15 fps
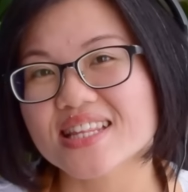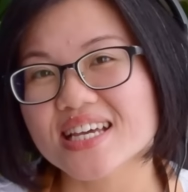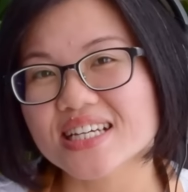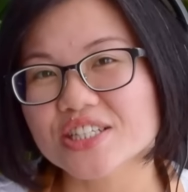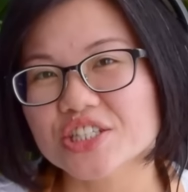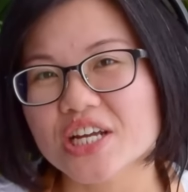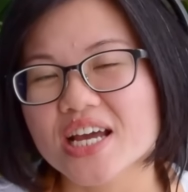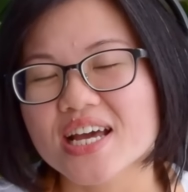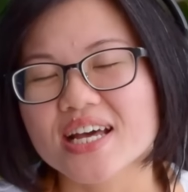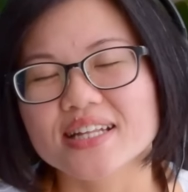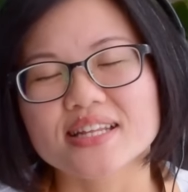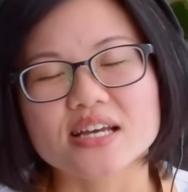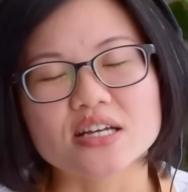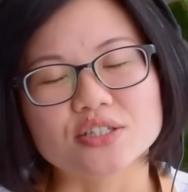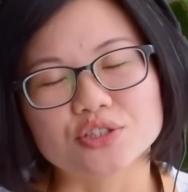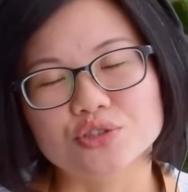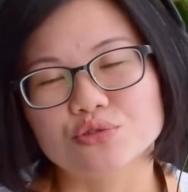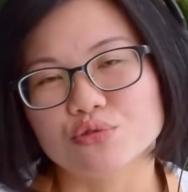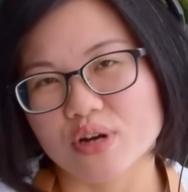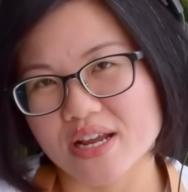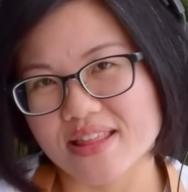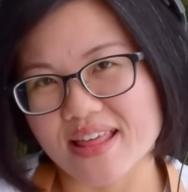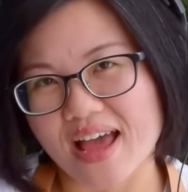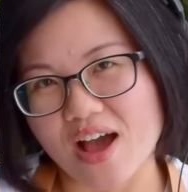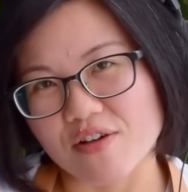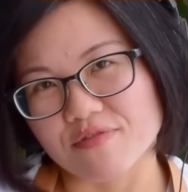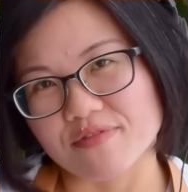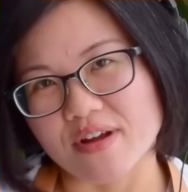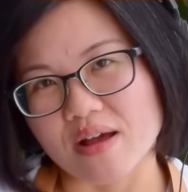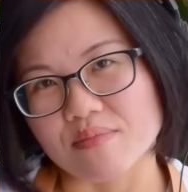dish that is straight out
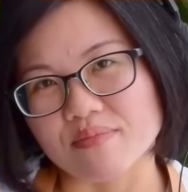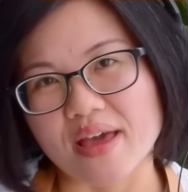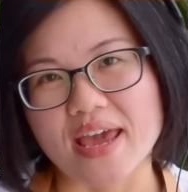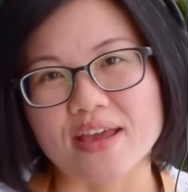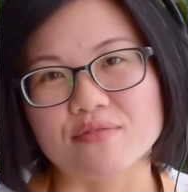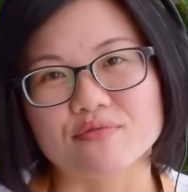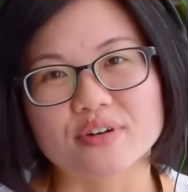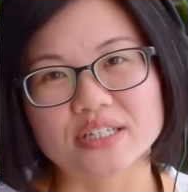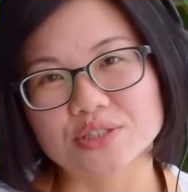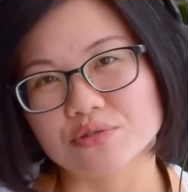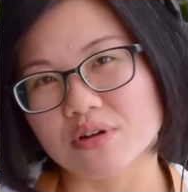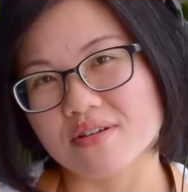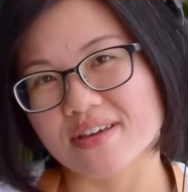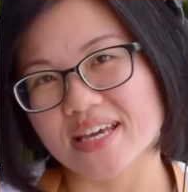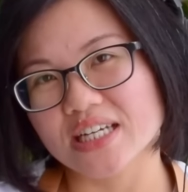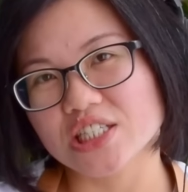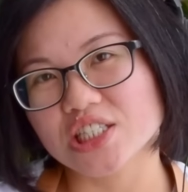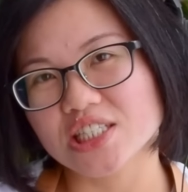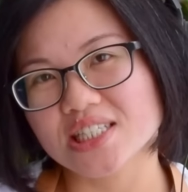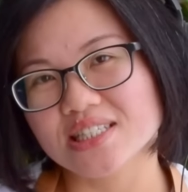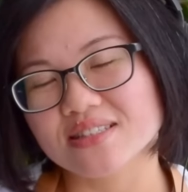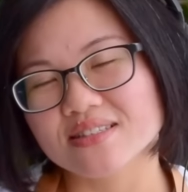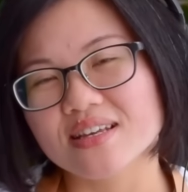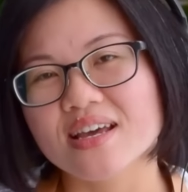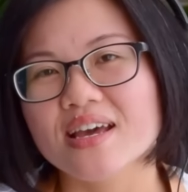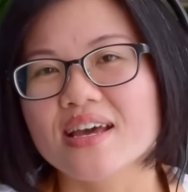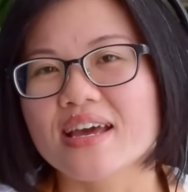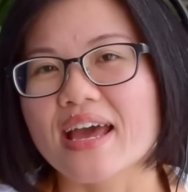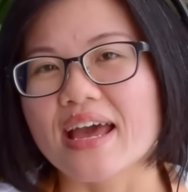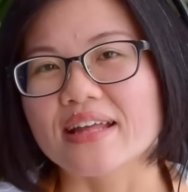from a restaurant kitchen,
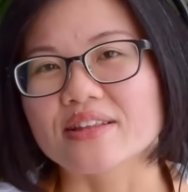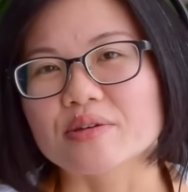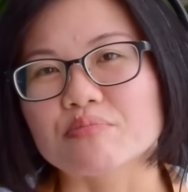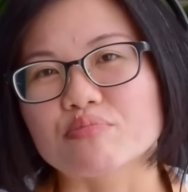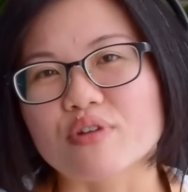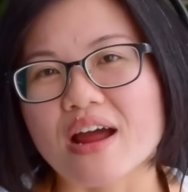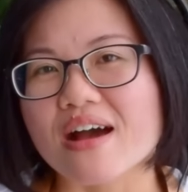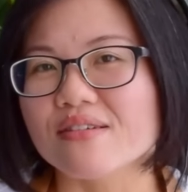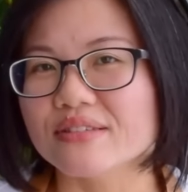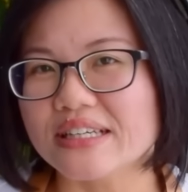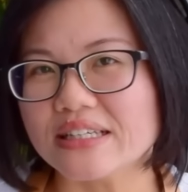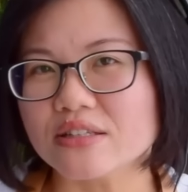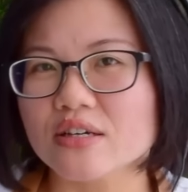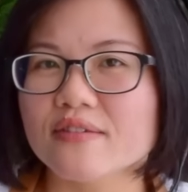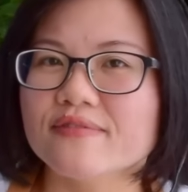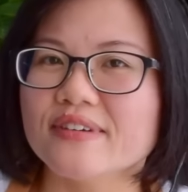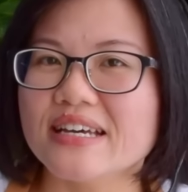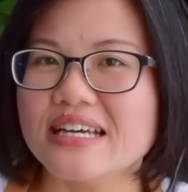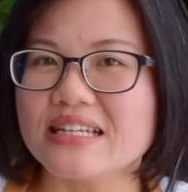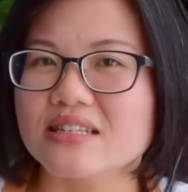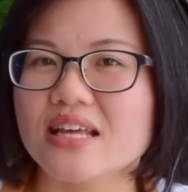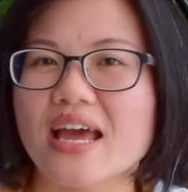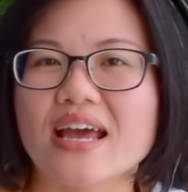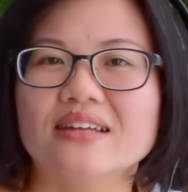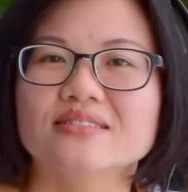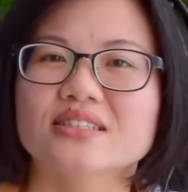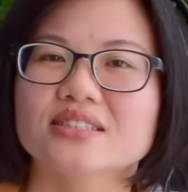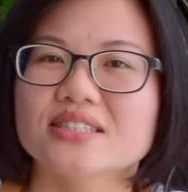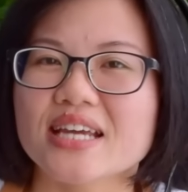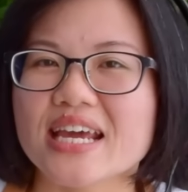and the browning of it and
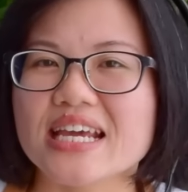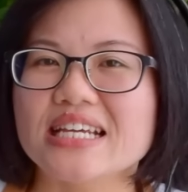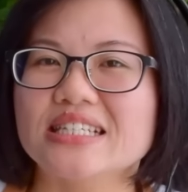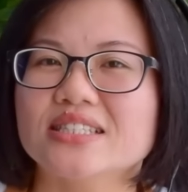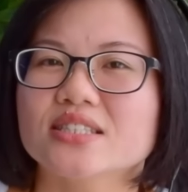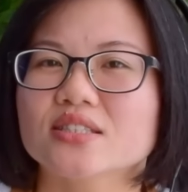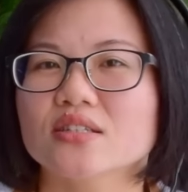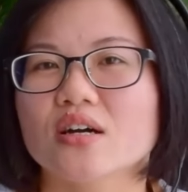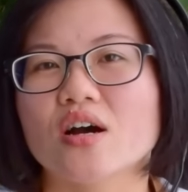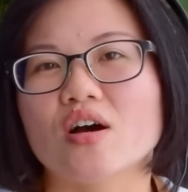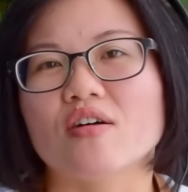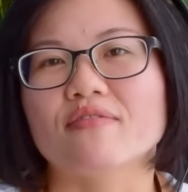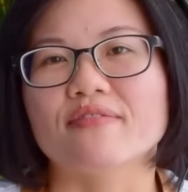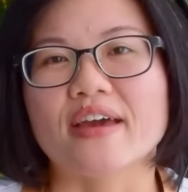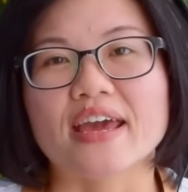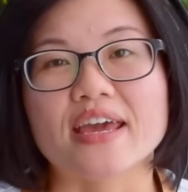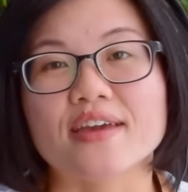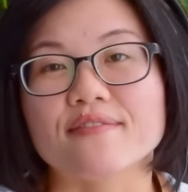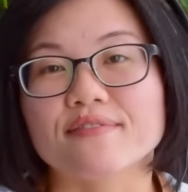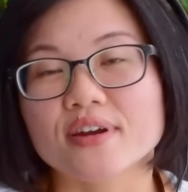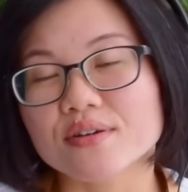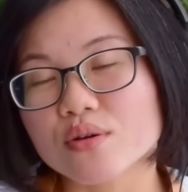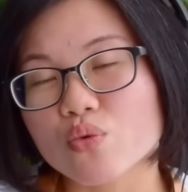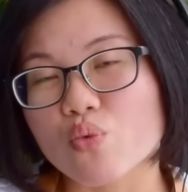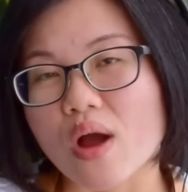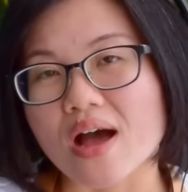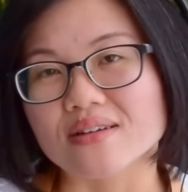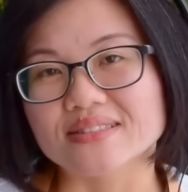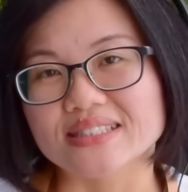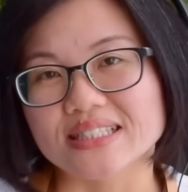the taste of a very
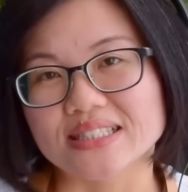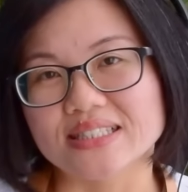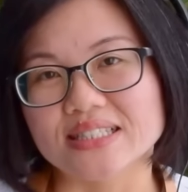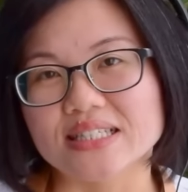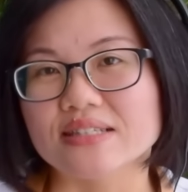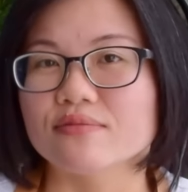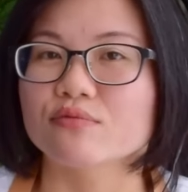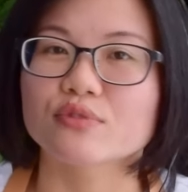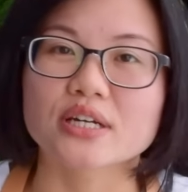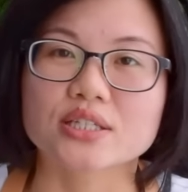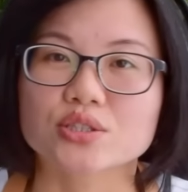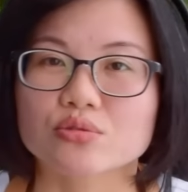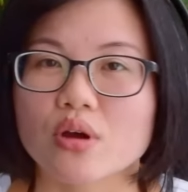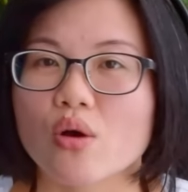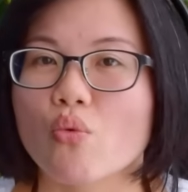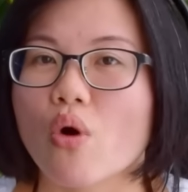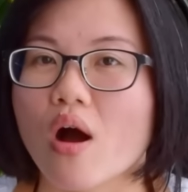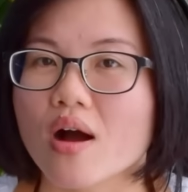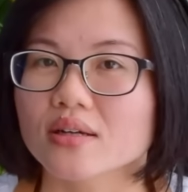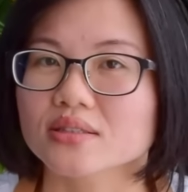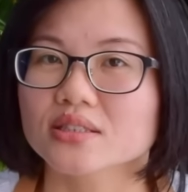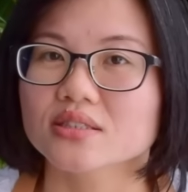well seasoned restaurant wok.